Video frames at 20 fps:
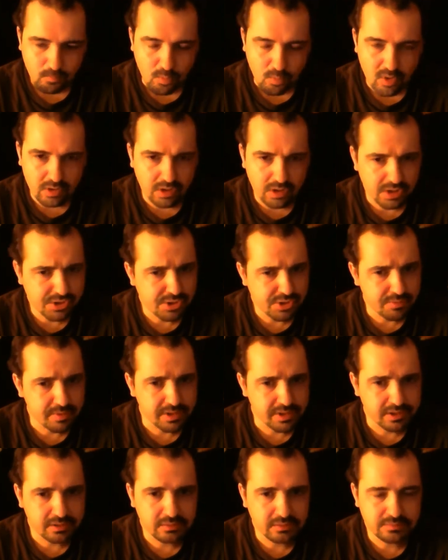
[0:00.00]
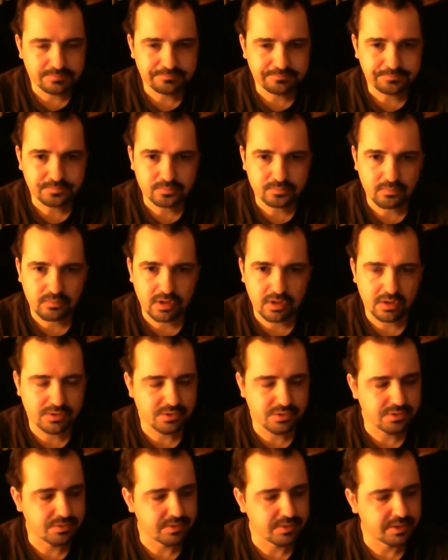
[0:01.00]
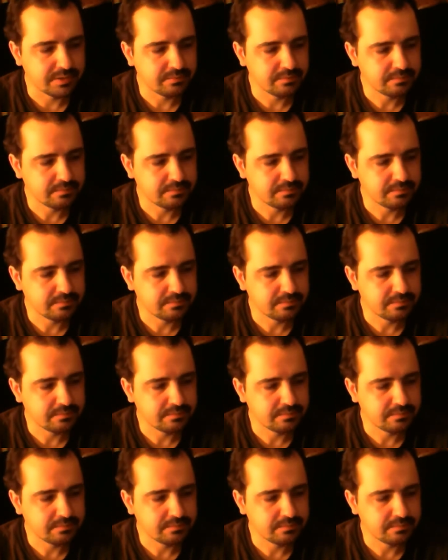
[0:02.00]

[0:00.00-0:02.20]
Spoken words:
Not too bitter, not too sweet.